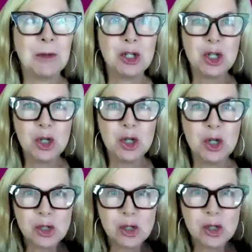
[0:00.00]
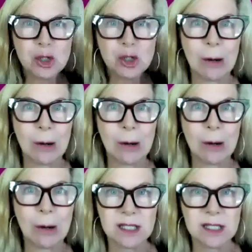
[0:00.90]
it's usually this is it
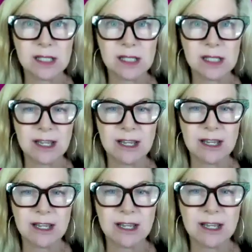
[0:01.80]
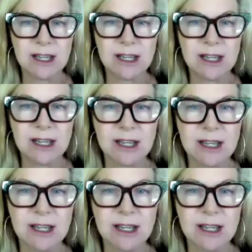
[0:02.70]
works, just so you can hear the backstory.